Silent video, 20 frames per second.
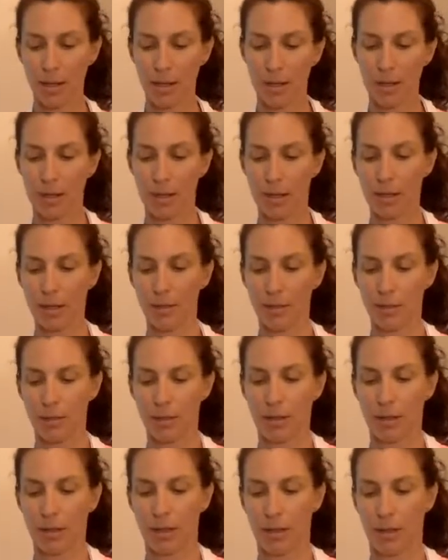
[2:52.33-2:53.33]
Then I
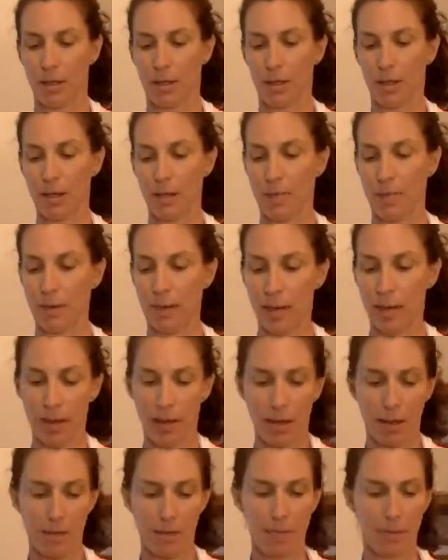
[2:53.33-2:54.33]
can cut my
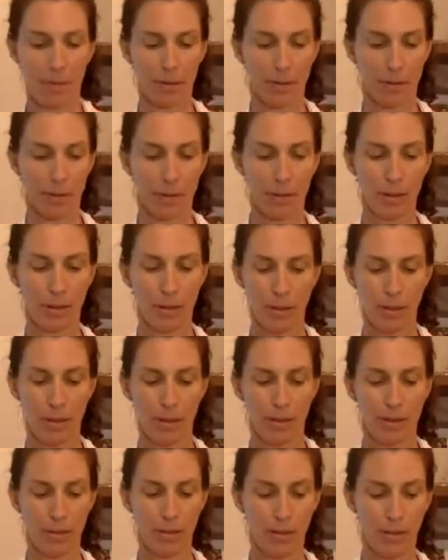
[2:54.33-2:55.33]
apple
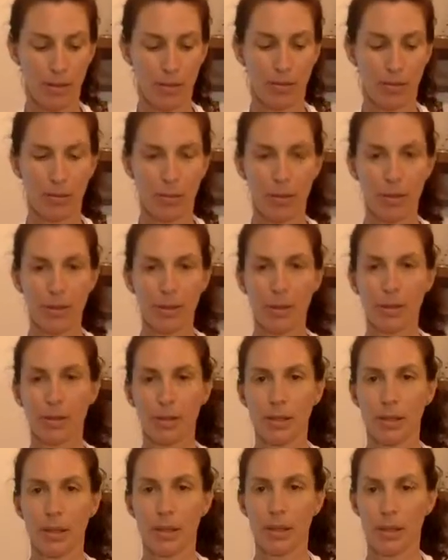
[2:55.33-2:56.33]
into, this
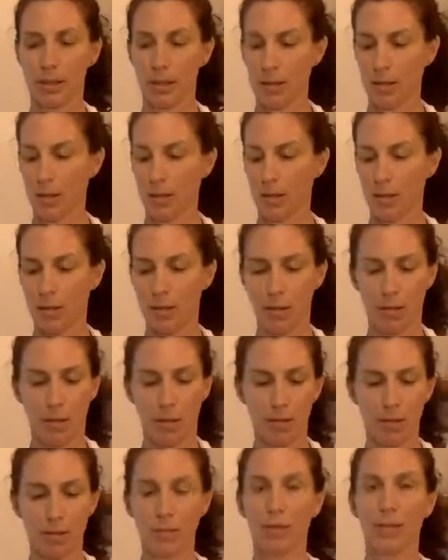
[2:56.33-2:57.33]
is a,
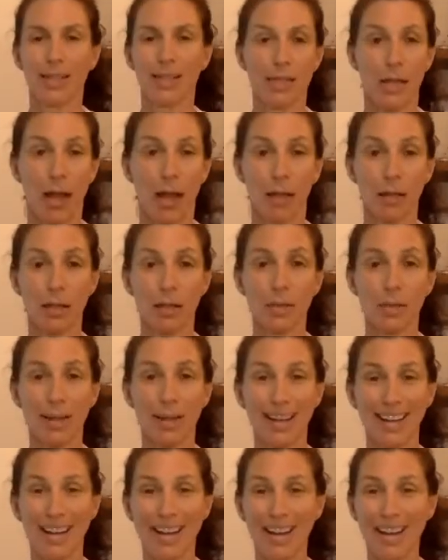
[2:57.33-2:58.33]
I don't know exactly
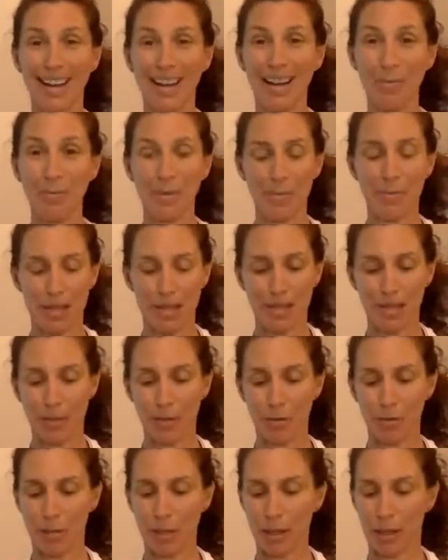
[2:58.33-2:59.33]
what kind of apple, but it's
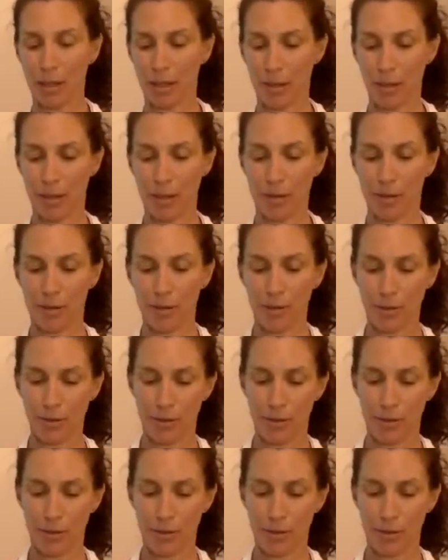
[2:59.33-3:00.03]
green in color.